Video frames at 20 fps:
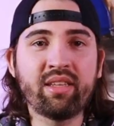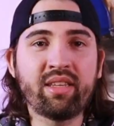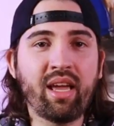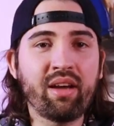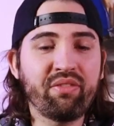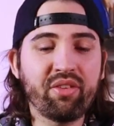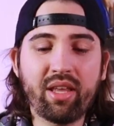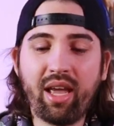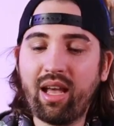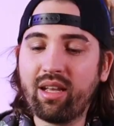It
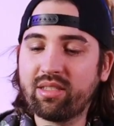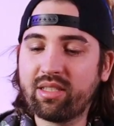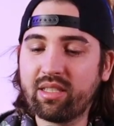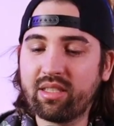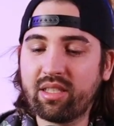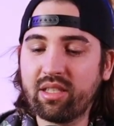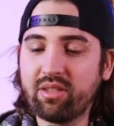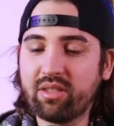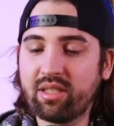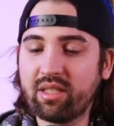definitely has
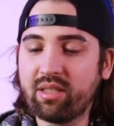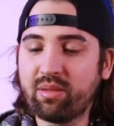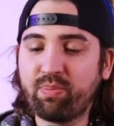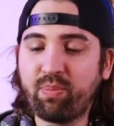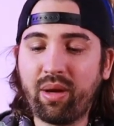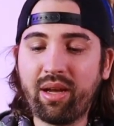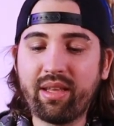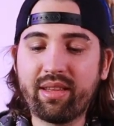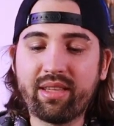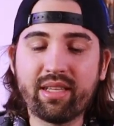its uses,
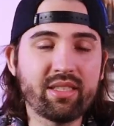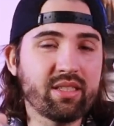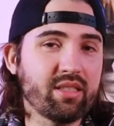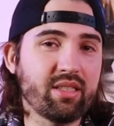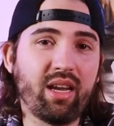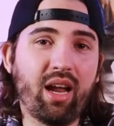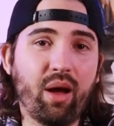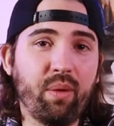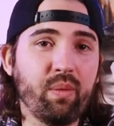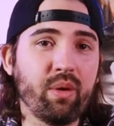but this is
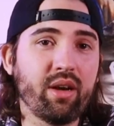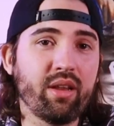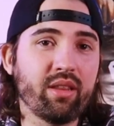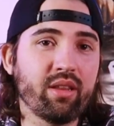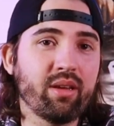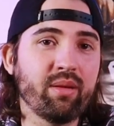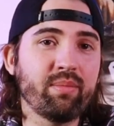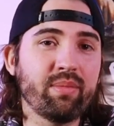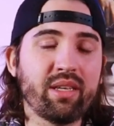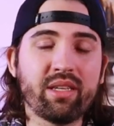not one of
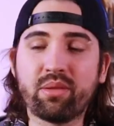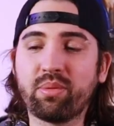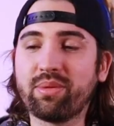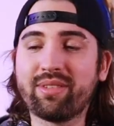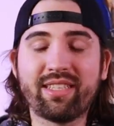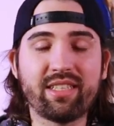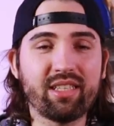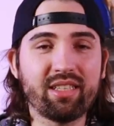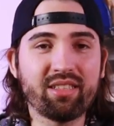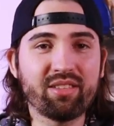them. This
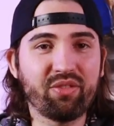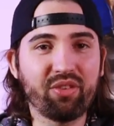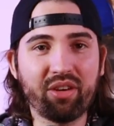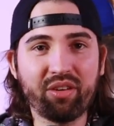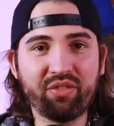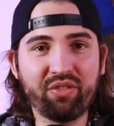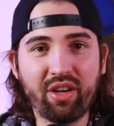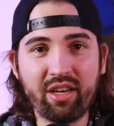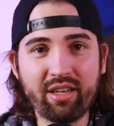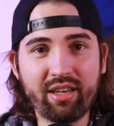was just for a
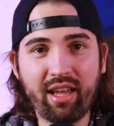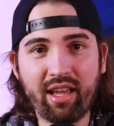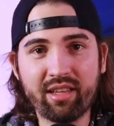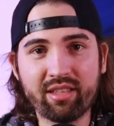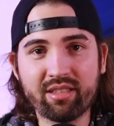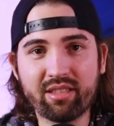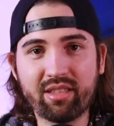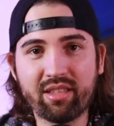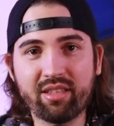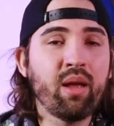fun
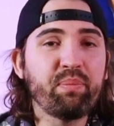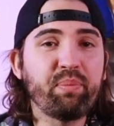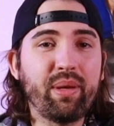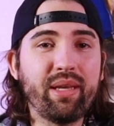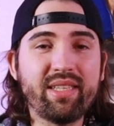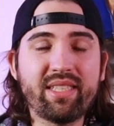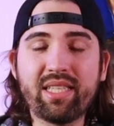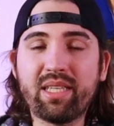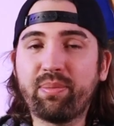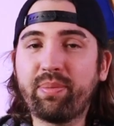test.
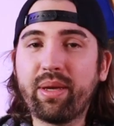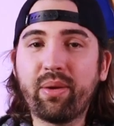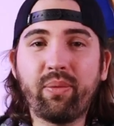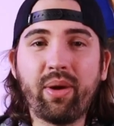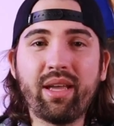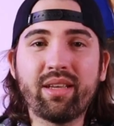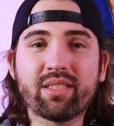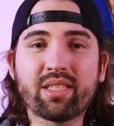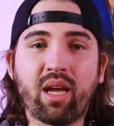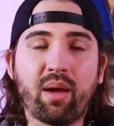
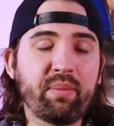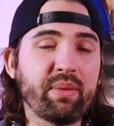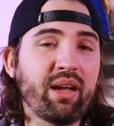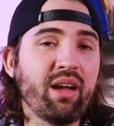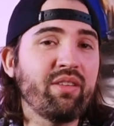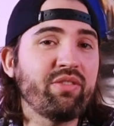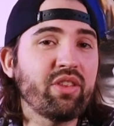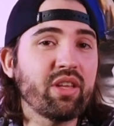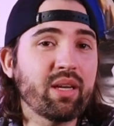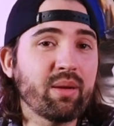PCBWay is coming
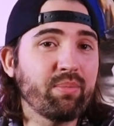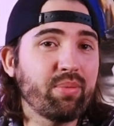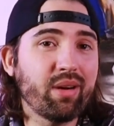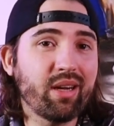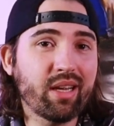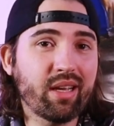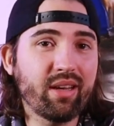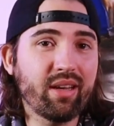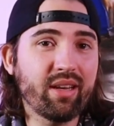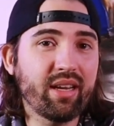off looking
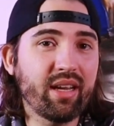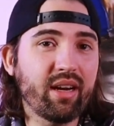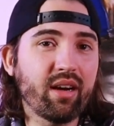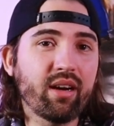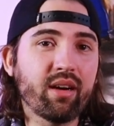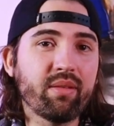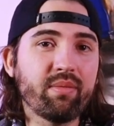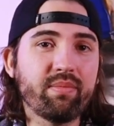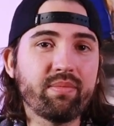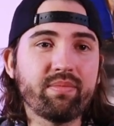pretty good here.
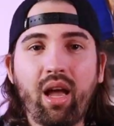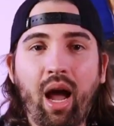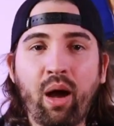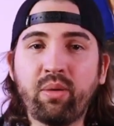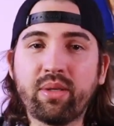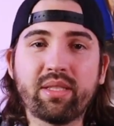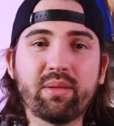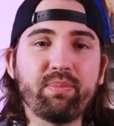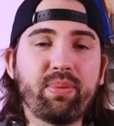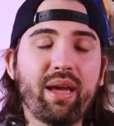I
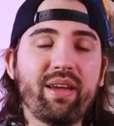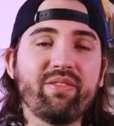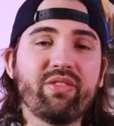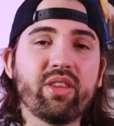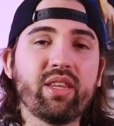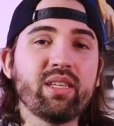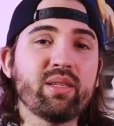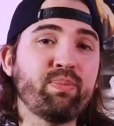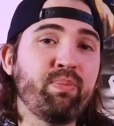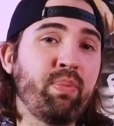wasn't paid for
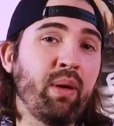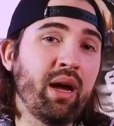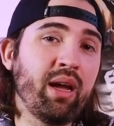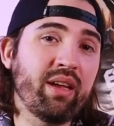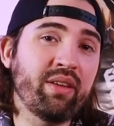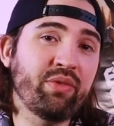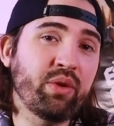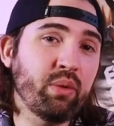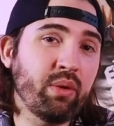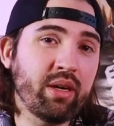this, but
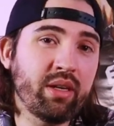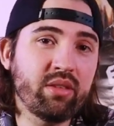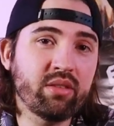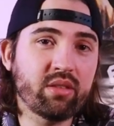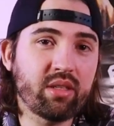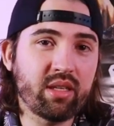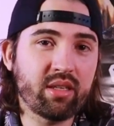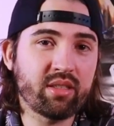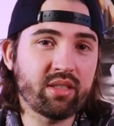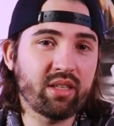if you want to use
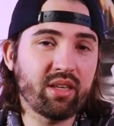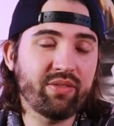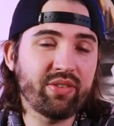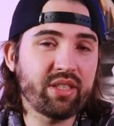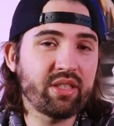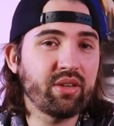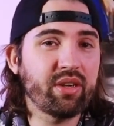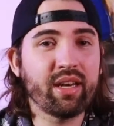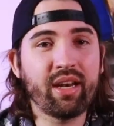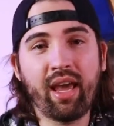their
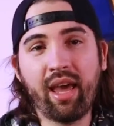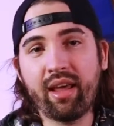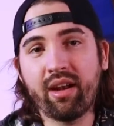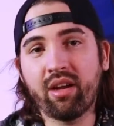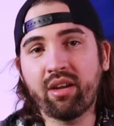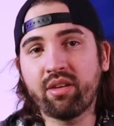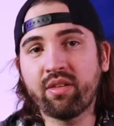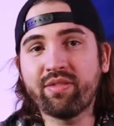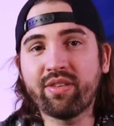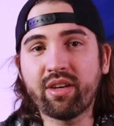service, you can head
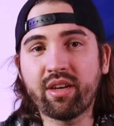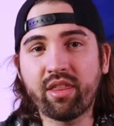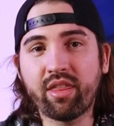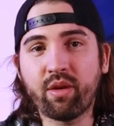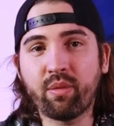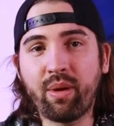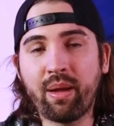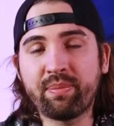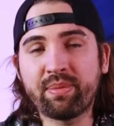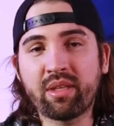on over to
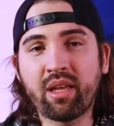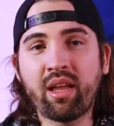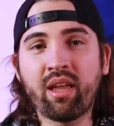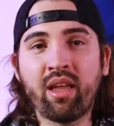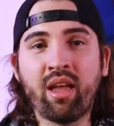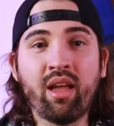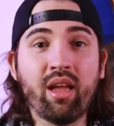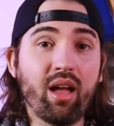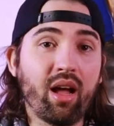their website.